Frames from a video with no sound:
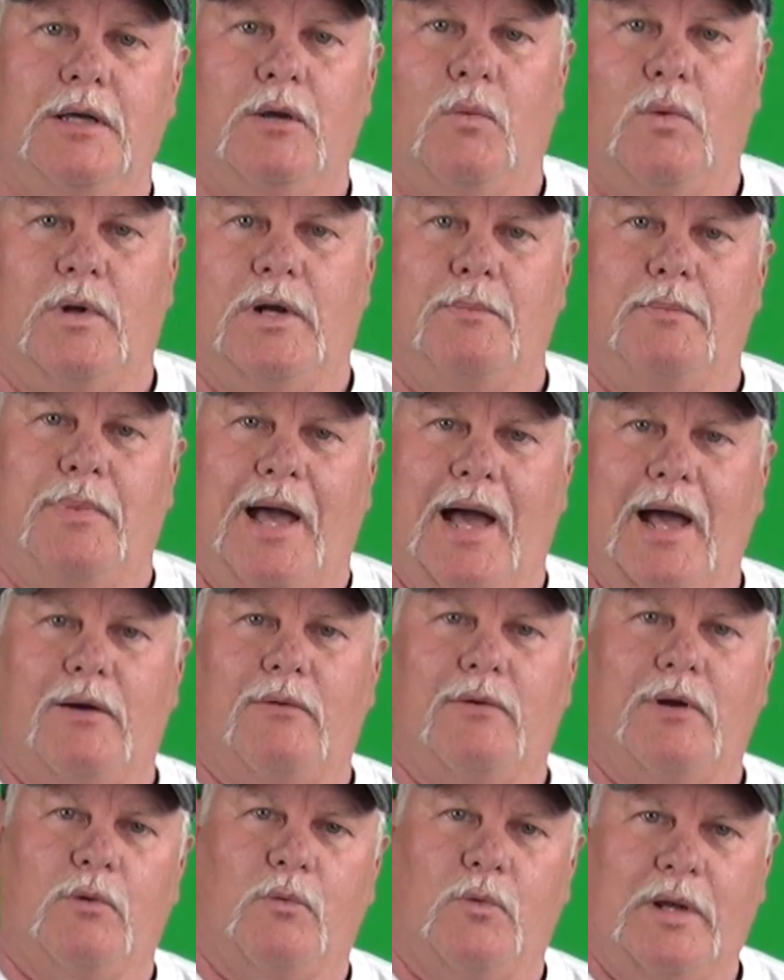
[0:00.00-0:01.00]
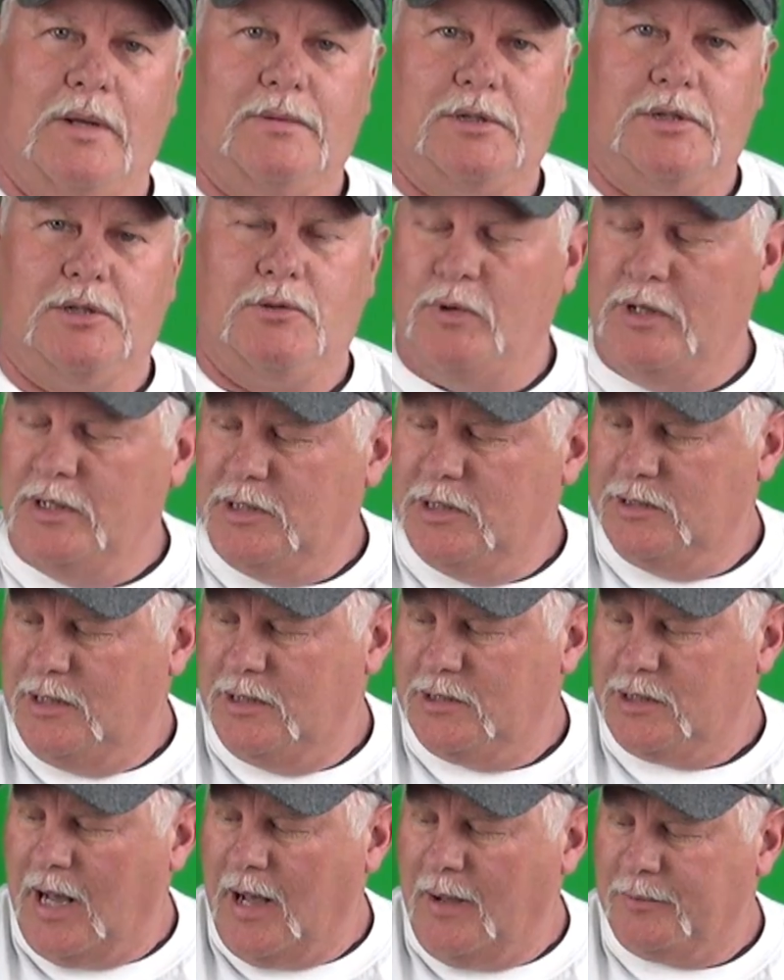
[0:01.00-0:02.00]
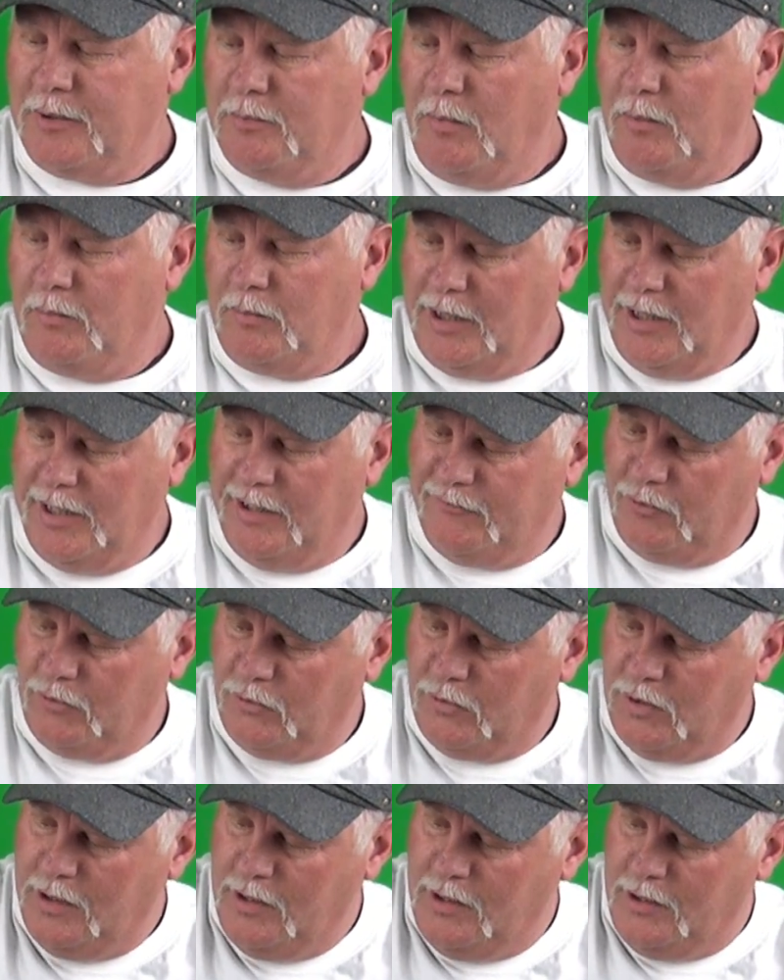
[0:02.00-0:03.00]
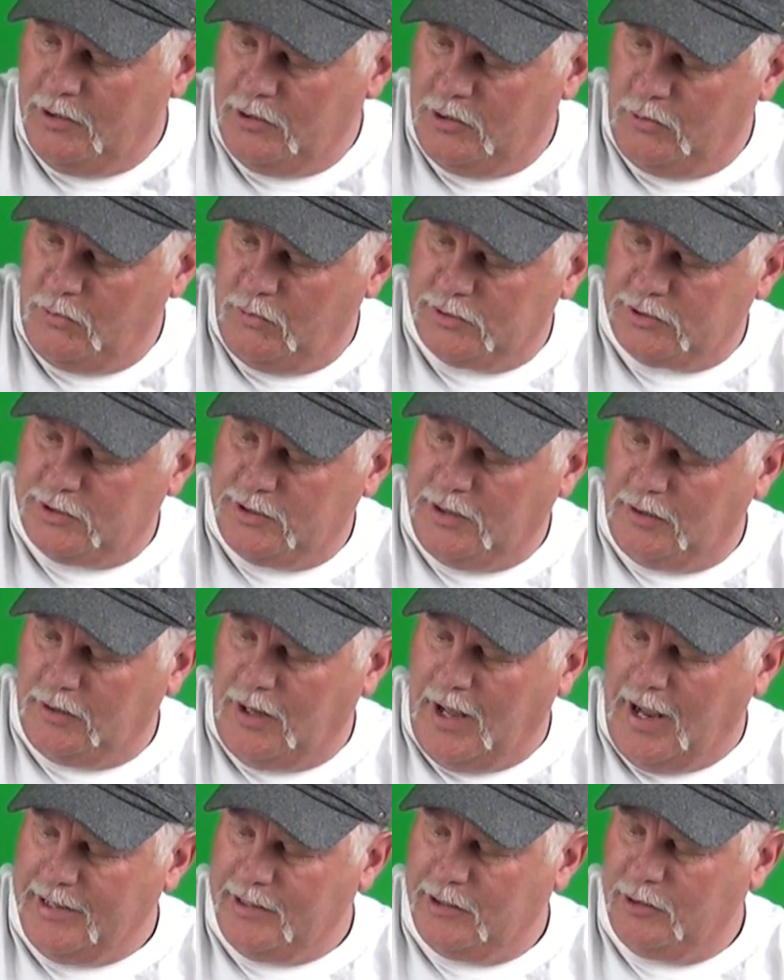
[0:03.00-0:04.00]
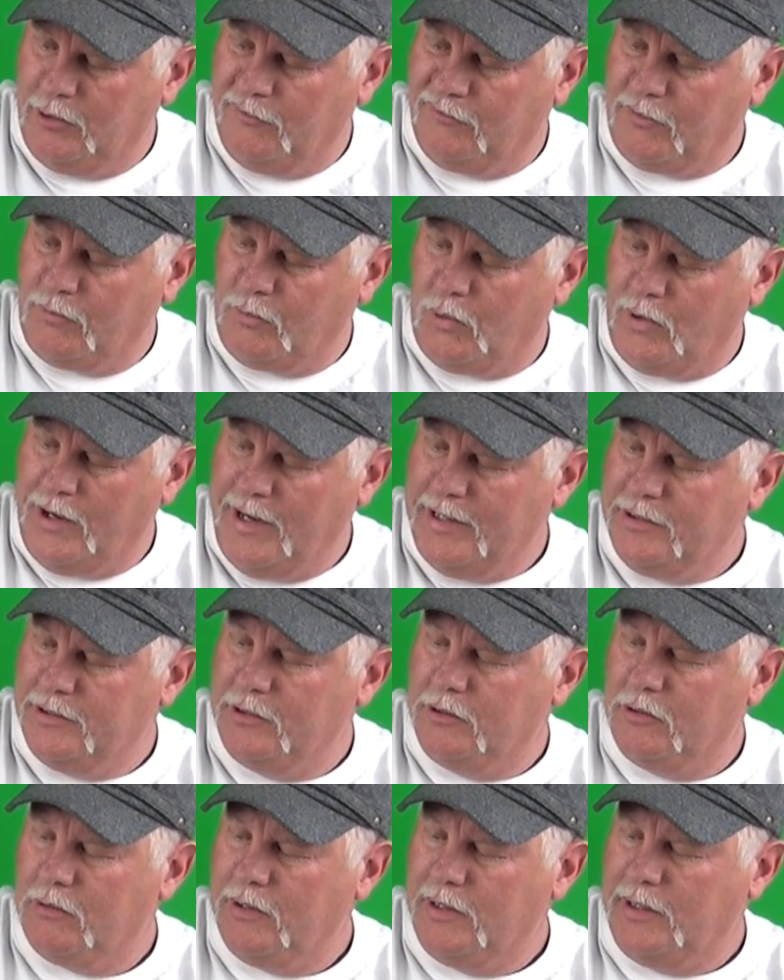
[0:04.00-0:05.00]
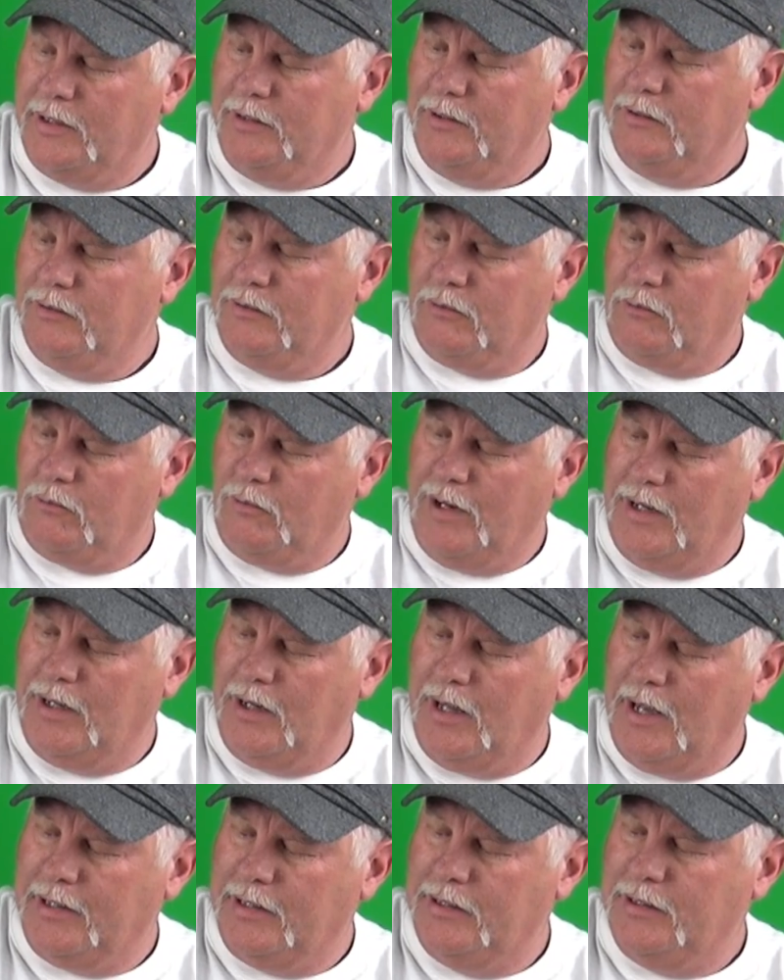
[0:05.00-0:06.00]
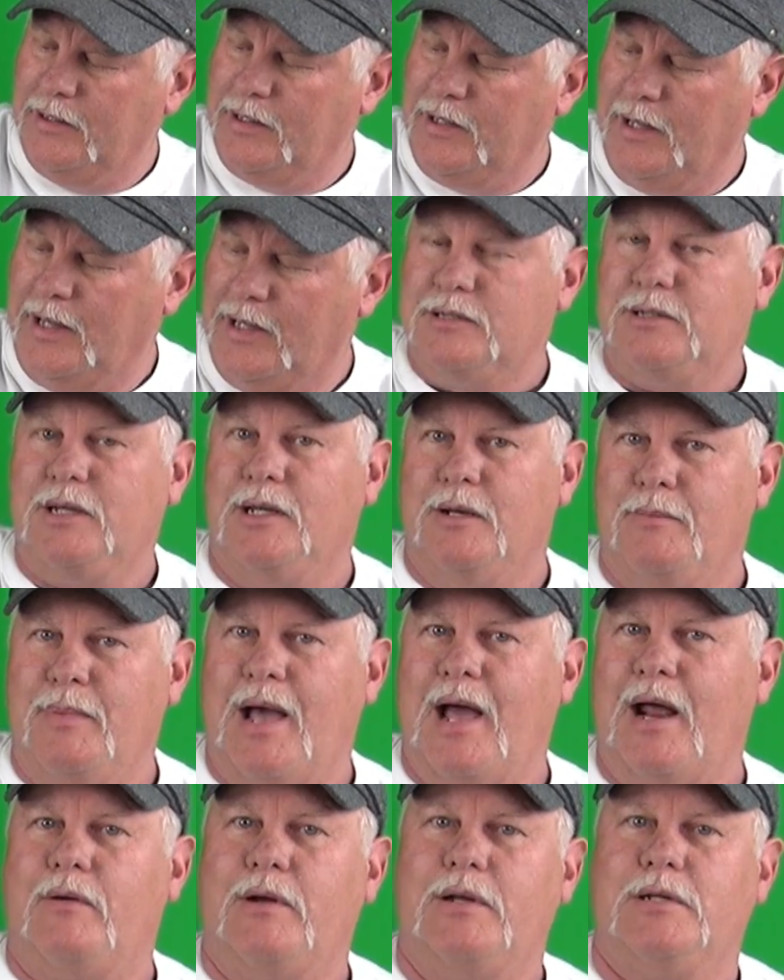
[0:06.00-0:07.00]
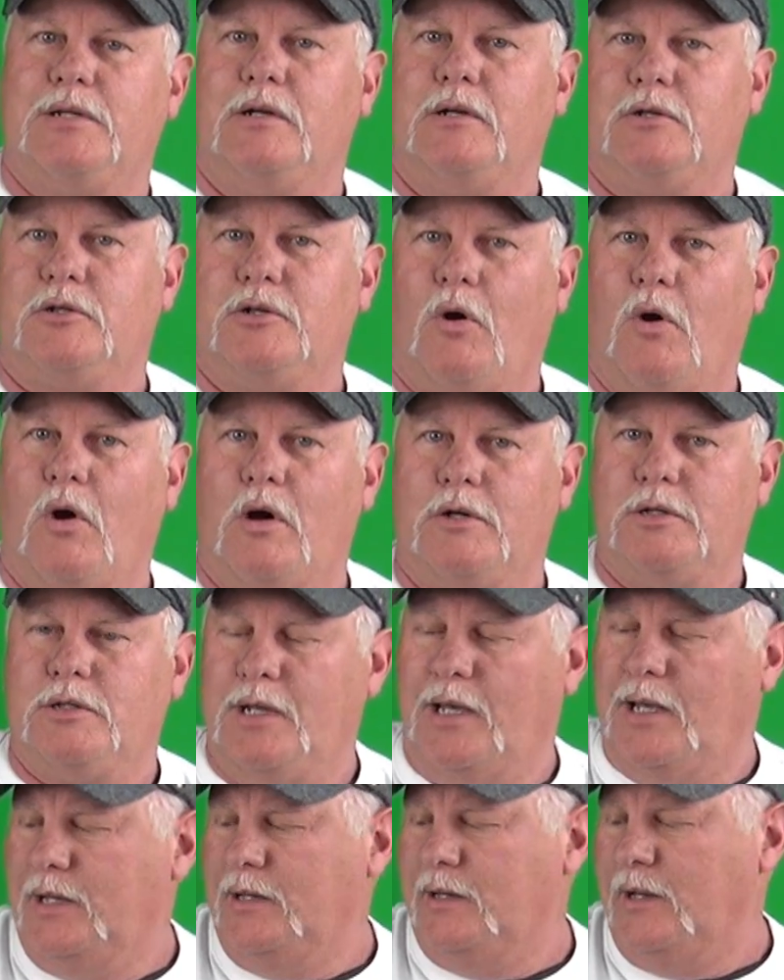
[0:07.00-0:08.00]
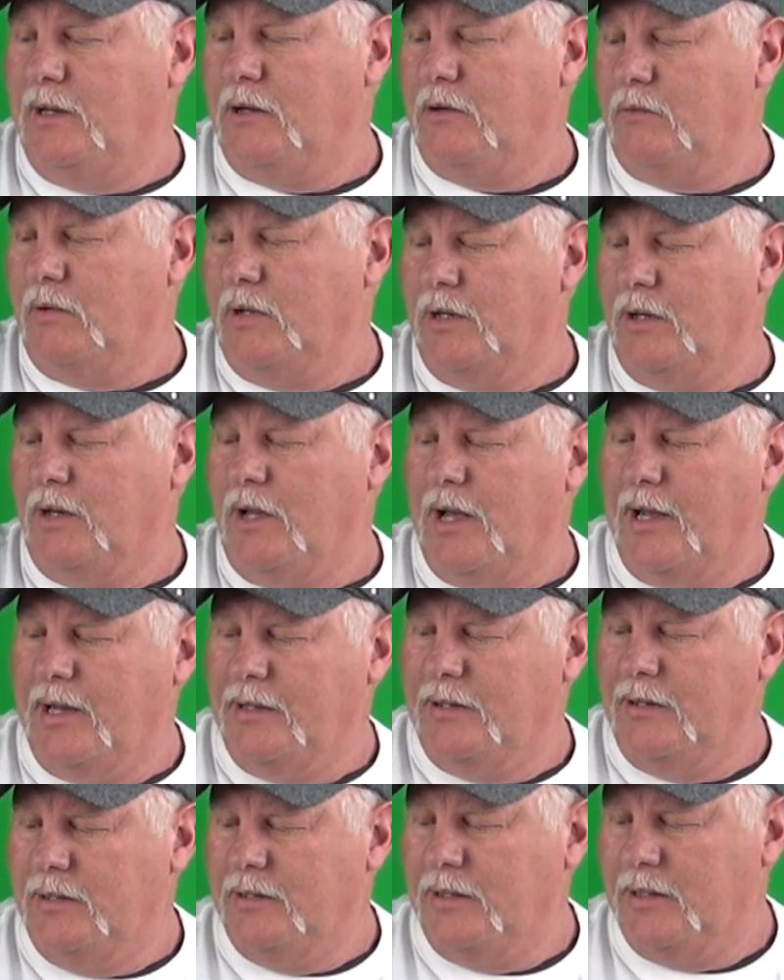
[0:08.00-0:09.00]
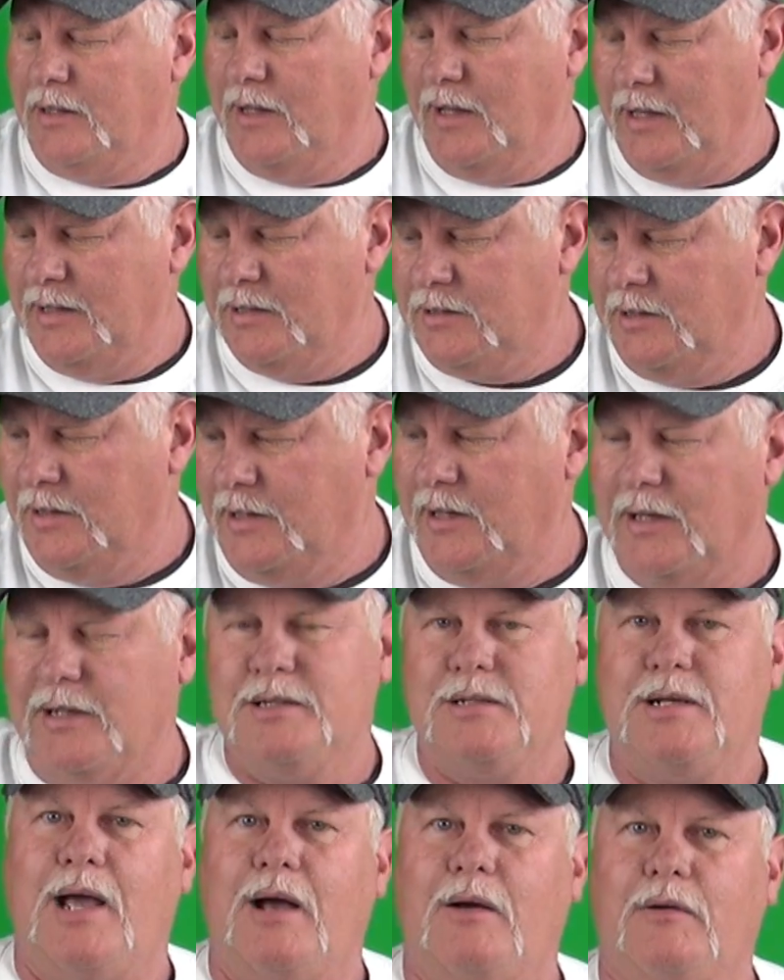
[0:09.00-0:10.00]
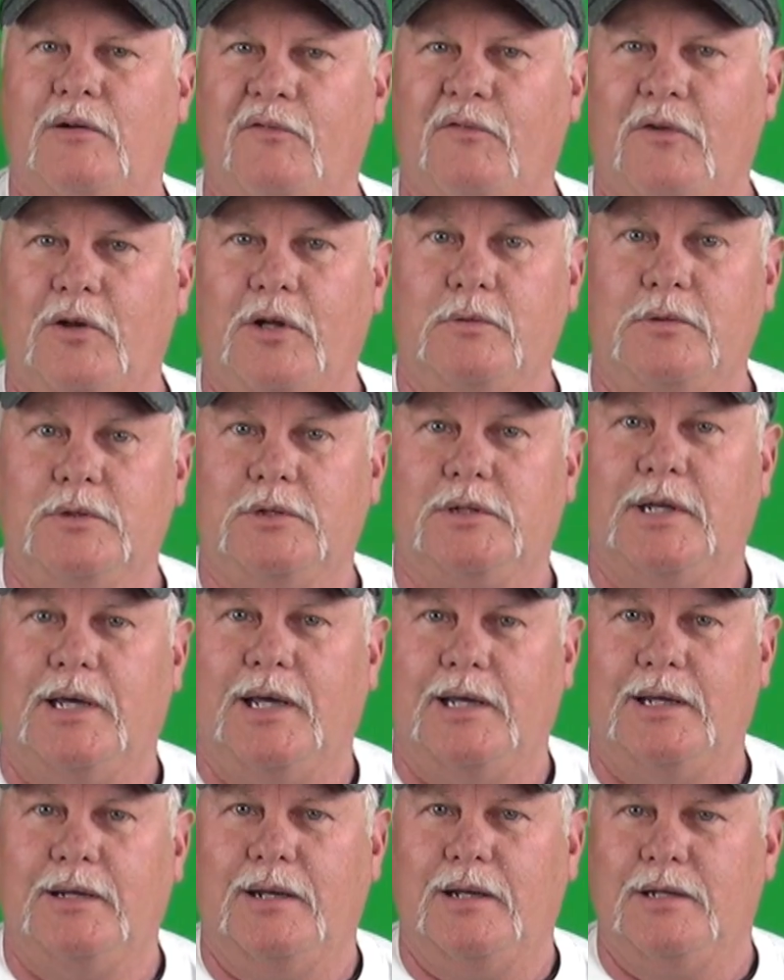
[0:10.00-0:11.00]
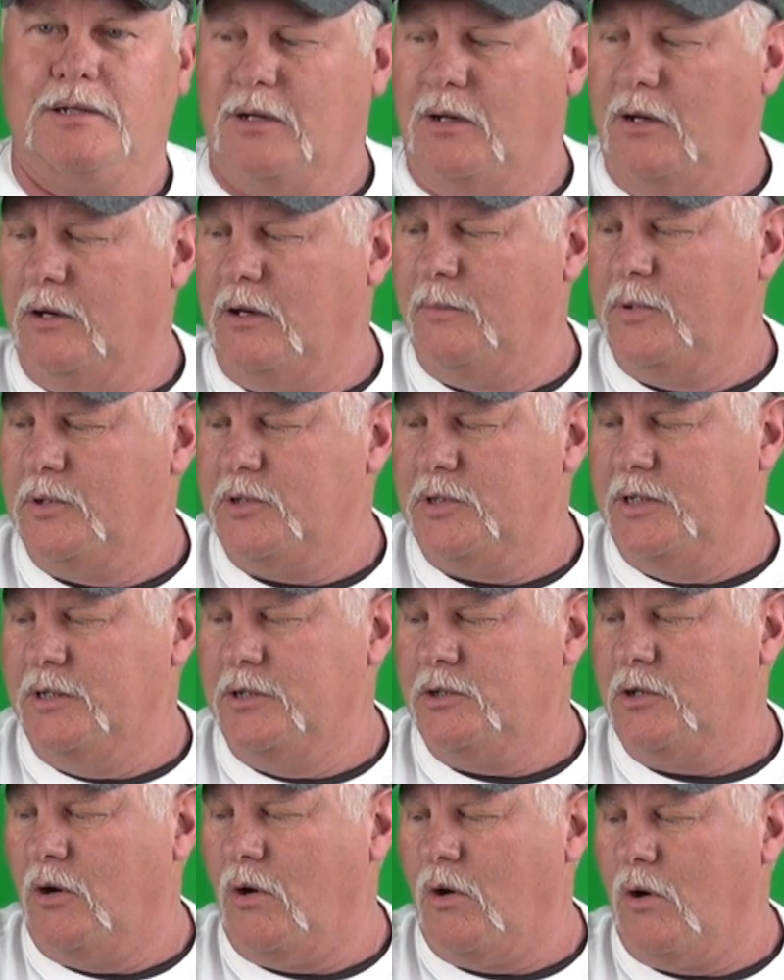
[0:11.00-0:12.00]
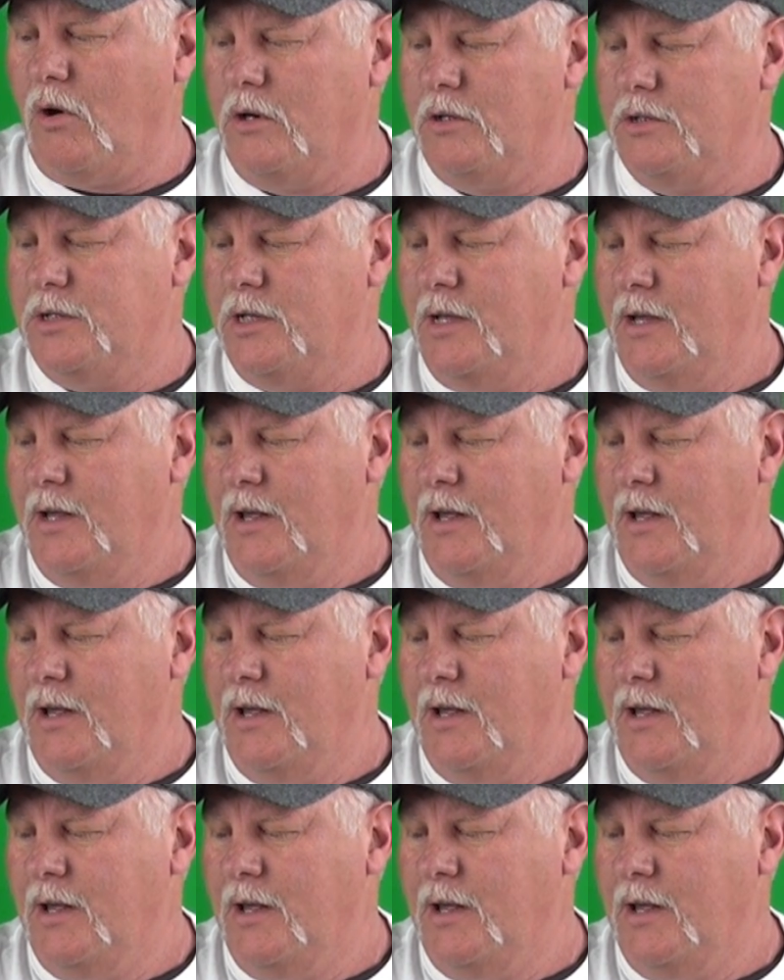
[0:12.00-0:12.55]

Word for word: When the battery reaches its optimum level, you will see the light go from red to green. Red light indicates that the battery is in a charged state, and green light indicates that it is now in a float state and it's 100% charged.